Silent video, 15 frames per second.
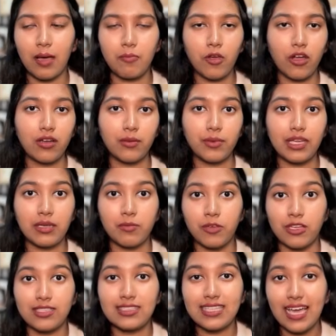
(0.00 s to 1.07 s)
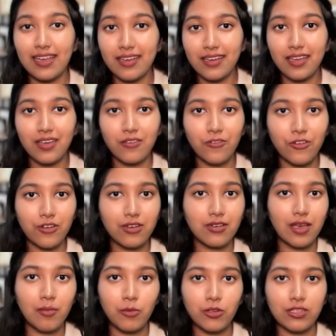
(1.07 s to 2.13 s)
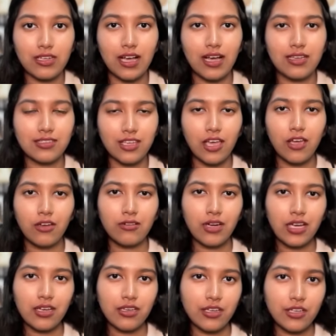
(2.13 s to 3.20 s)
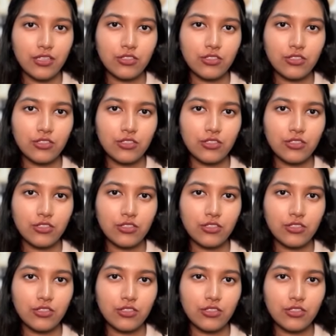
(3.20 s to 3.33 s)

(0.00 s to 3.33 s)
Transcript: not available on Saturday for a demo class, right?